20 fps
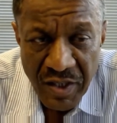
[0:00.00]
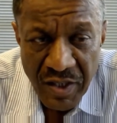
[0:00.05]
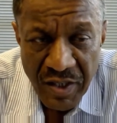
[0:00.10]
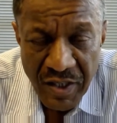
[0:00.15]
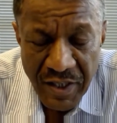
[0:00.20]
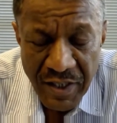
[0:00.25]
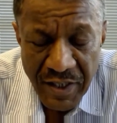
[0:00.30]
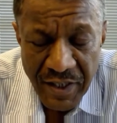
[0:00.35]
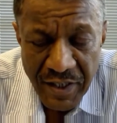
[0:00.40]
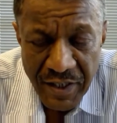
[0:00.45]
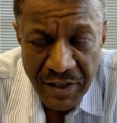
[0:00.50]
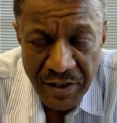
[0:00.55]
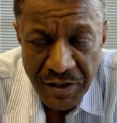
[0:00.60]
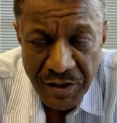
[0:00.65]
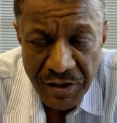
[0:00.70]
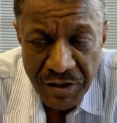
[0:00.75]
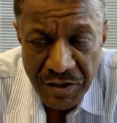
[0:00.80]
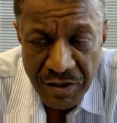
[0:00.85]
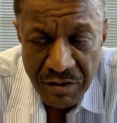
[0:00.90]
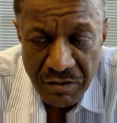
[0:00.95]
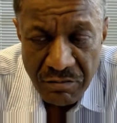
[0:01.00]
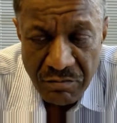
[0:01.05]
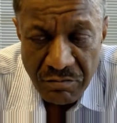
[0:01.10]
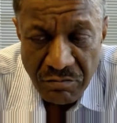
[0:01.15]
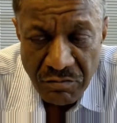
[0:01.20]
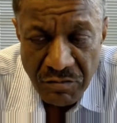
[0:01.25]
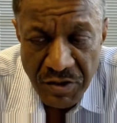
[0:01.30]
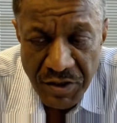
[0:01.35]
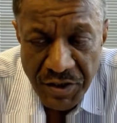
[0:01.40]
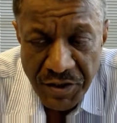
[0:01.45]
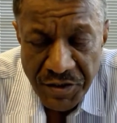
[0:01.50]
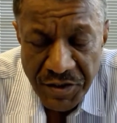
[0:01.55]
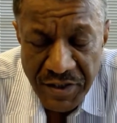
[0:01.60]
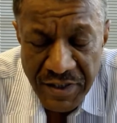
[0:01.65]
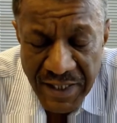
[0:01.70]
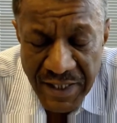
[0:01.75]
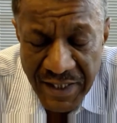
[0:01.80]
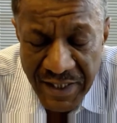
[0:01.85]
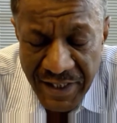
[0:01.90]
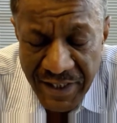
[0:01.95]
and uh, it's a
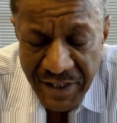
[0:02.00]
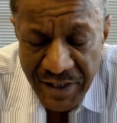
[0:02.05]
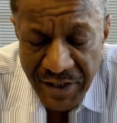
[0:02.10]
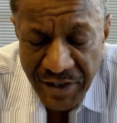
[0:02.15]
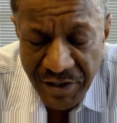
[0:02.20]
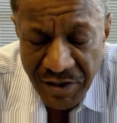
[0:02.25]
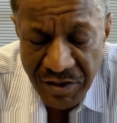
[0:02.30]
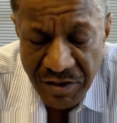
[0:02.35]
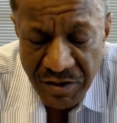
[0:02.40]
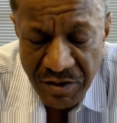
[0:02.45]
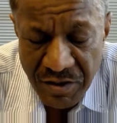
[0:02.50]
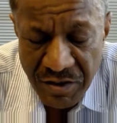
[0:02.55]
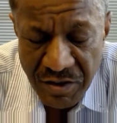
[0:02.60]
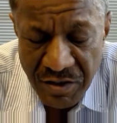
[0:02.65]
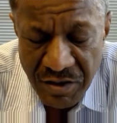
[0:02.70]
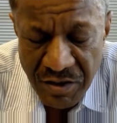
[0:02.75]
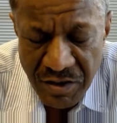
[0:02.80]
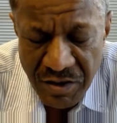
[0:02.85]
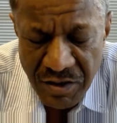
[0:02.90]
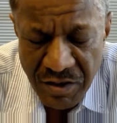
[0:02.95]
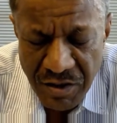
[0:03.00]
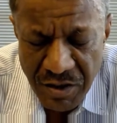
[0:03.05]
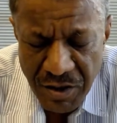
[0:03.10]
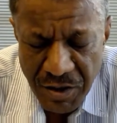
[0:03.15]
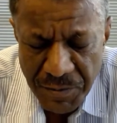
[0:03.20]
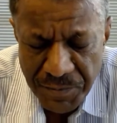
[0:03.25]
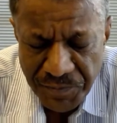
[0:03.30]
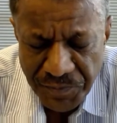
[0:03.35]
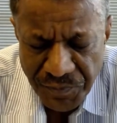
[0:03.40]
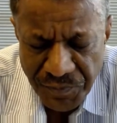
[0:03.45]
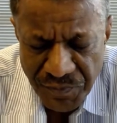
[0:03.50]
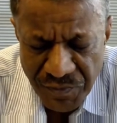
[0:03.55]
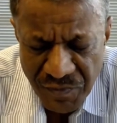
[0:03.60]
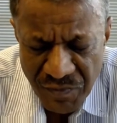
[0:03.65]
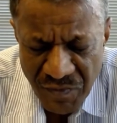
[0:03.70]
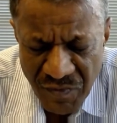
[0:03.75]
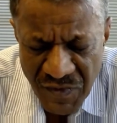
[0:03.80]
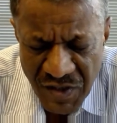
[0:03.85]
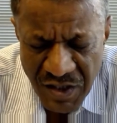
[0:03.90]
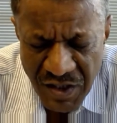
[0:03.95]
direct uh,
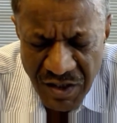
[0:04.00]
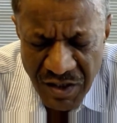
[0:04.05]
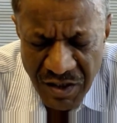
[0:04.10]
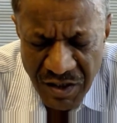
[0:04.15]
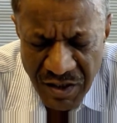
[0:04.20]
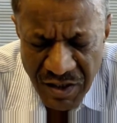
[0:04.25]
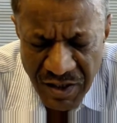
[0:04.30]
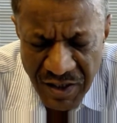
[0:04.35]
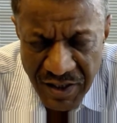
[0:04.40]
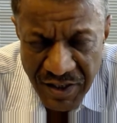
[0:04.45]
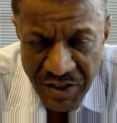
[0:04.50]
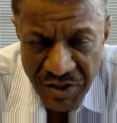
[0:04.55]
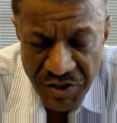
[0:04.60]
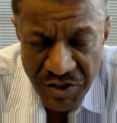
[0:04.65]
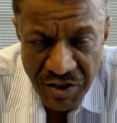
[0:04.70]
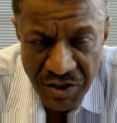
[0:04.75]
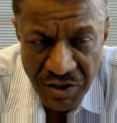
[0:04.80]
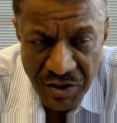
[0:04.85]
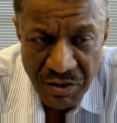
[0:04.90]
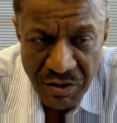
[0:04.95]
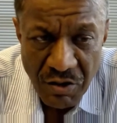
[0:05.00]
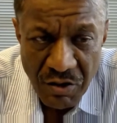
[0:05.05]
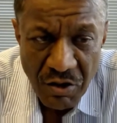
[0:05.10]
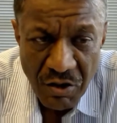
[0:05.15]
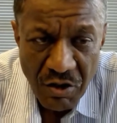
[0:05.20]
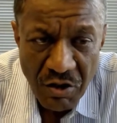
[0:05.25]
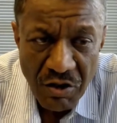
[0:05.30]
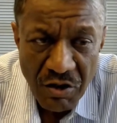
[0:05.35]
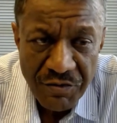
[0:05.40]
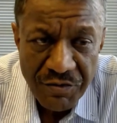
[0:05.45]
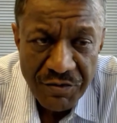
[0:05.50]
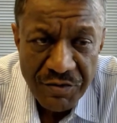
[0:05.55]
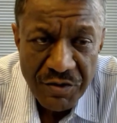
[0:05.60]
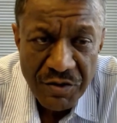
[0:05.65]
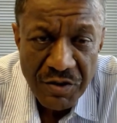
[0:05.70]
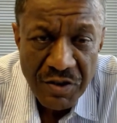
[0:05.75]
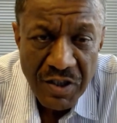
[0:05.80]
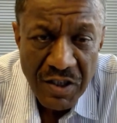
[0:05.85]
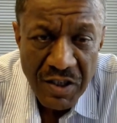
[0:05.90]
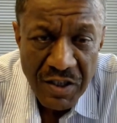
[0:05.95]
relation of
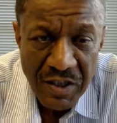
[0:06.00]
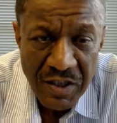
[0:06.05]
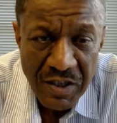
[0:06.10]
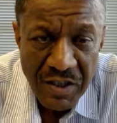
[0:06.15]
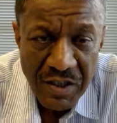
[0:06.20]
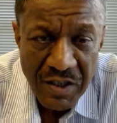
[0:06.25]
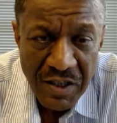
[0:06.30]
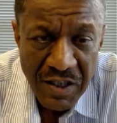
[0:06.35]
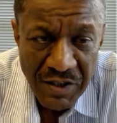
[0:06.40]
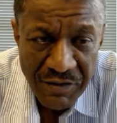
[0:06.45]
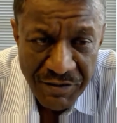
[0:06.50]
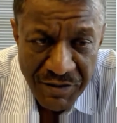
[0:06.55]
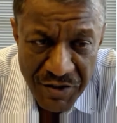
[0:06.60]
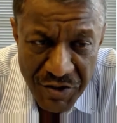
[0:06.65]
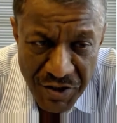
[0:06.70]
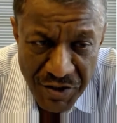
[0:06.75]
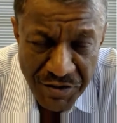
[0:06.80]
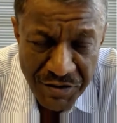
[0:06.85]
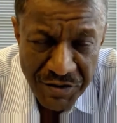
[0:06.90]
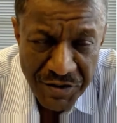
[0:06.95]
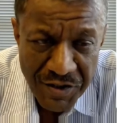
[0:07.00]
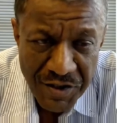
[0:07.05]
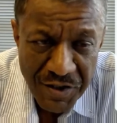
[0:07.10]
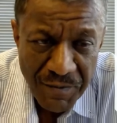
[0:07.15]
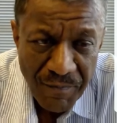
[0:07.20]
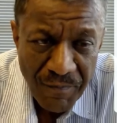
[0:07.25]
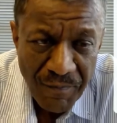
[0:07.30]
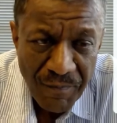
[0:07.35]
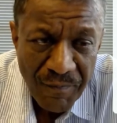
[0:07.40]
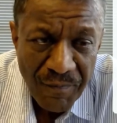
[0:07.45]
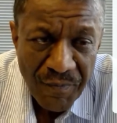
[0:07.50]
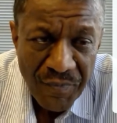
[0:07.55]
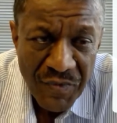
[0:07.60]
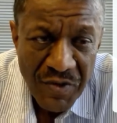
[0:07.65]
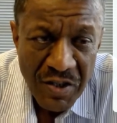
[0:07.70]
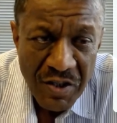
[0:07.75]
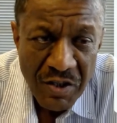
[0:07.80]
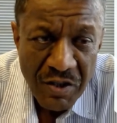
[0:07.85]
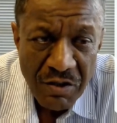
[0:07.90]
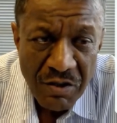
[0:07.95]
uh, efficiency.
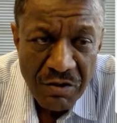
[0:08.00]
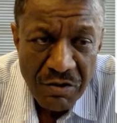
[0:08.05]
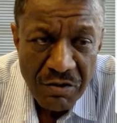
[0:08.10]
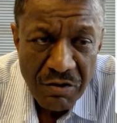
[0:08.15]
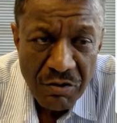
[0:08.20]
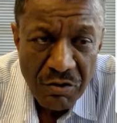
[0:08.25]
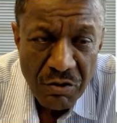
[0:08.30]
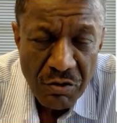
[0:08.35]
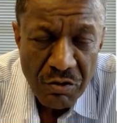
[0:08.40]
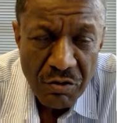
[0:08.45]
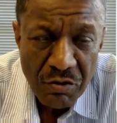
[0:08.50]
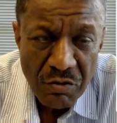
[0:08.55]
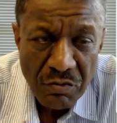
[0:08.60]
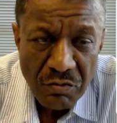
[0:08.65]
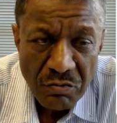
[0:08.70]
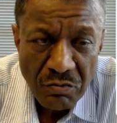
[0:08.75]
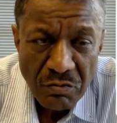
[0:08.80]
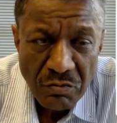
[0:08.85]
So